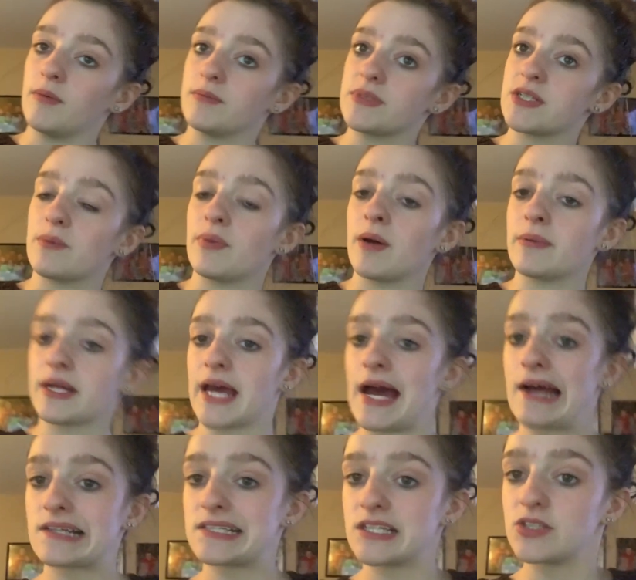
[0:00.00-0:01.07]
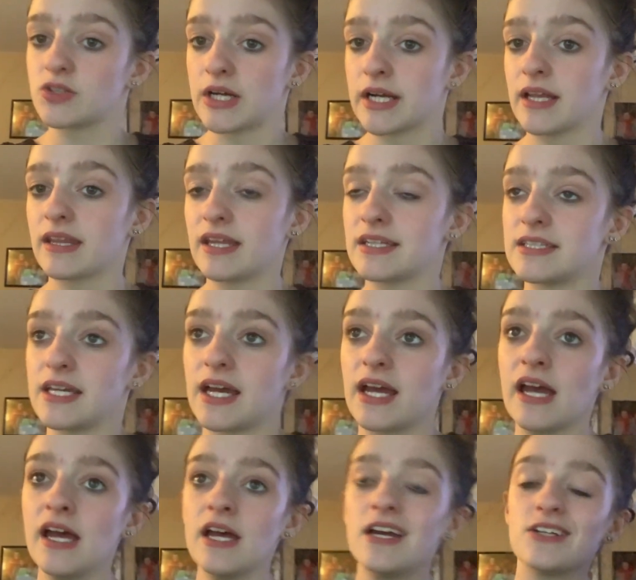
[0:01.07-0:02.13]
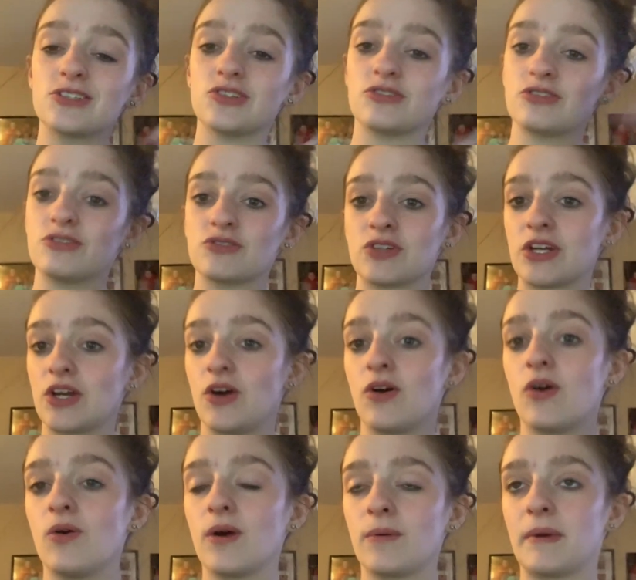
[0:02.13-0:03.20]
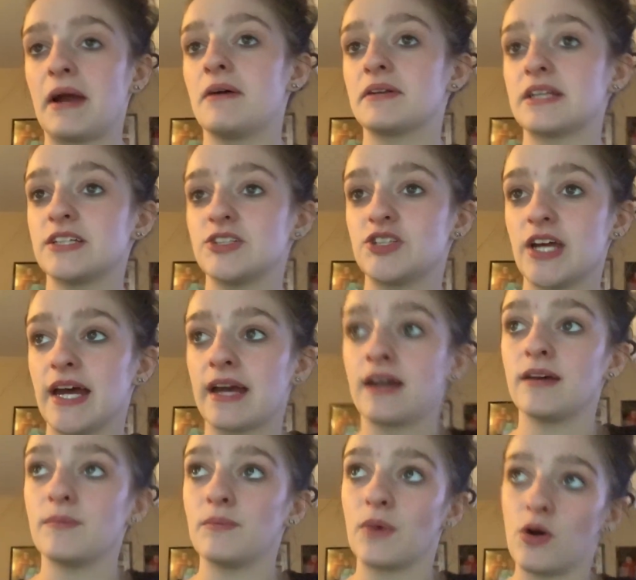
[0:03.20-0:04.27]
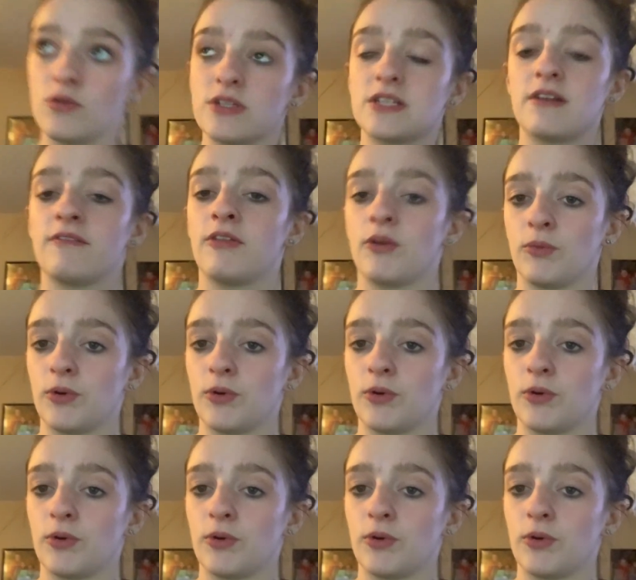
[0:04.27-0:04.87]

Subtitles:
some public access training that day, she'll usually go around and check most of the